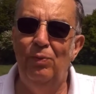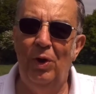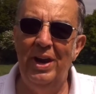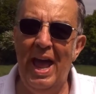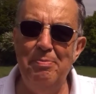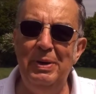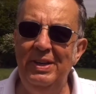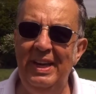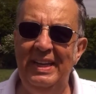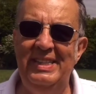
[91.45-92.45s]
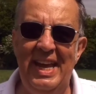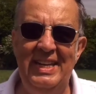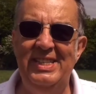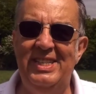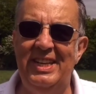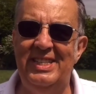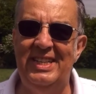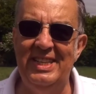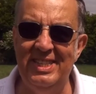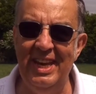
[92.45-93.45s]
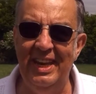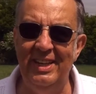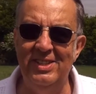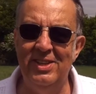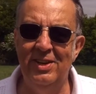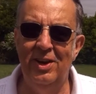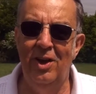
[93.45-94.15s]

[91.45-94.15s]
what happened in 1066